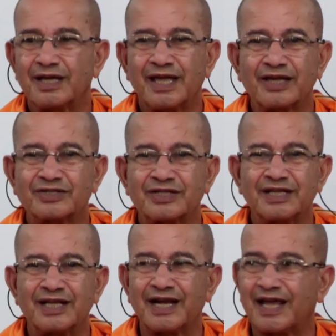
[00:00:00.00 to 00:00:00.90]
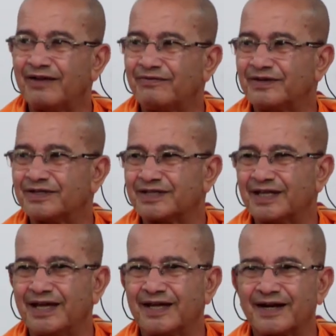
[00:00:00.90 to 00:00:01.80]
external life is
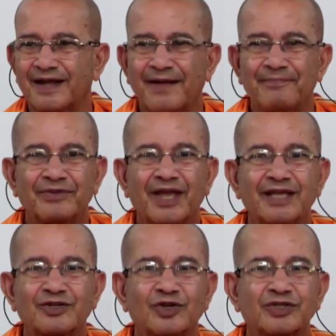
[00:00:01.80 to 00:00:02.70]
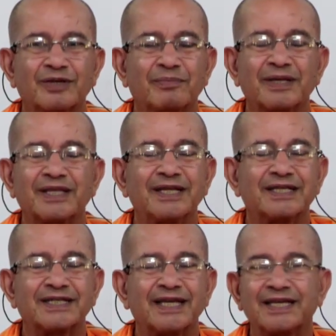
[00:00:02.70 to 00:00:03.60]
there as long as your mother is
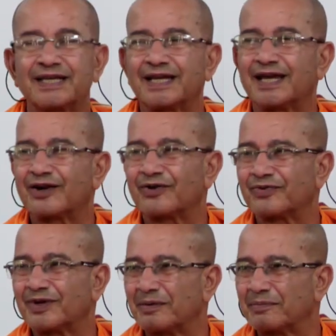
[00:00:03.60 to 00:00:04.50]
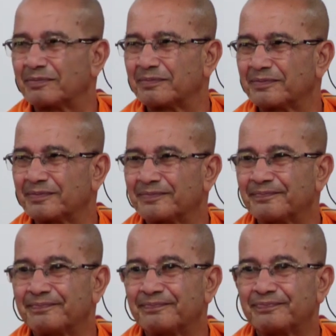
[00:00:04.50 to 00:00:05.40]
taking care of him.
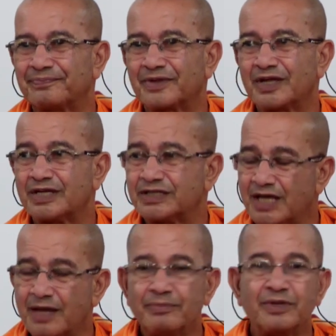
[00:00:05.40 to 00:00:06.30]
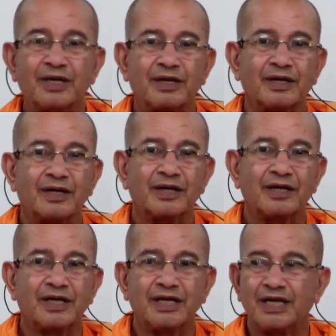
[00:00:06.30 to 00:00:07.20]
Same thing,
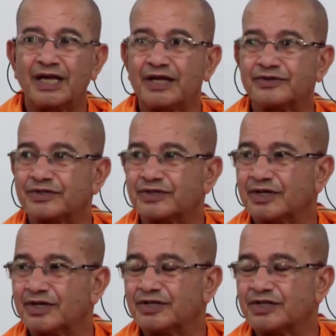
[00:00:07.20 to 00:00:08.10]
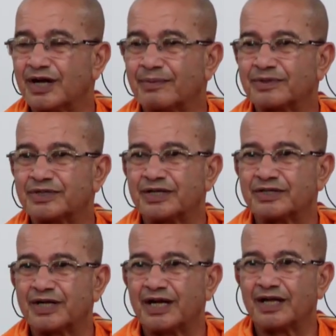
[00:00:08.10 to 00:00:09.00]
he has, Sri Ramakrishna is
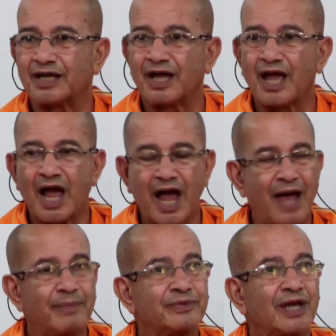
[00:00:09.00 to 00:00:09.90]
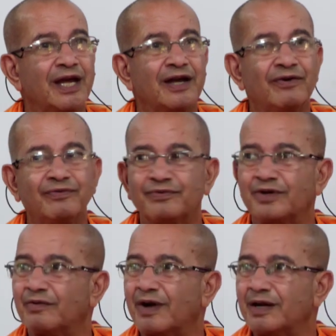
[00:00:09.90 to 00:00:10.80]
telling, I am child of
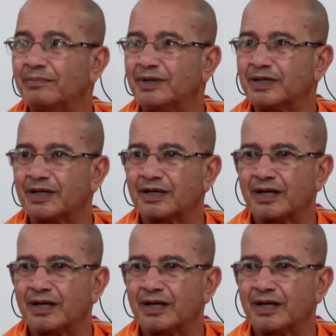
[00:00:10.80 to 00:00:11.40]
Divine Mother.